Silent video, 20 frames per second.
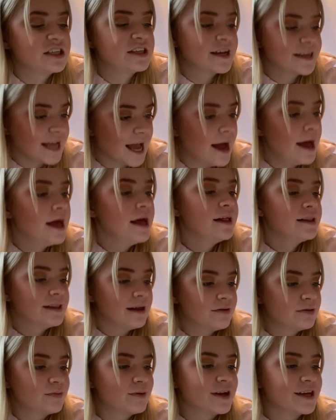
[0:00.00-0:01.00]
So yeah, that
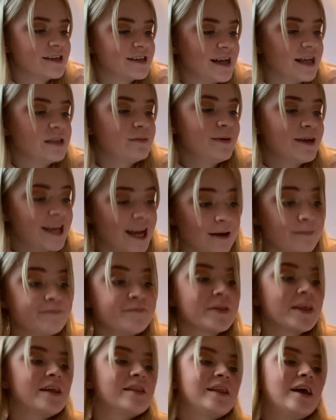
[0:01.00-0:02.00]
was pretty intense. But yeah,
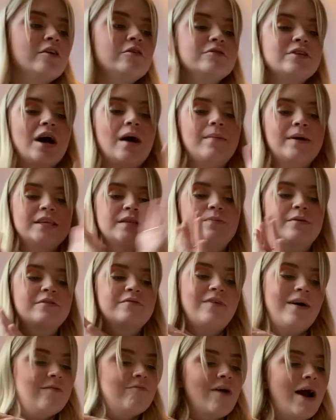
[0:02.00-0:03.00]
those are my
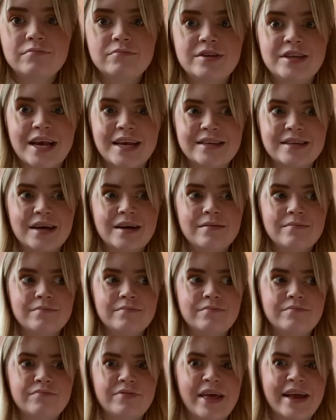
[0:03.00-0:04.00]
Spotify Wrapped data
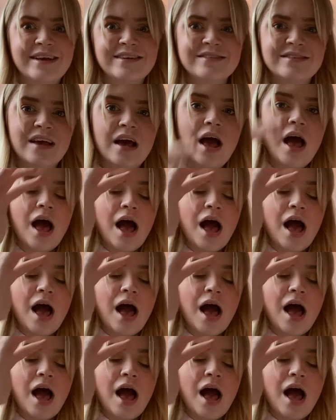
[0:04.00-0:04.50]
things.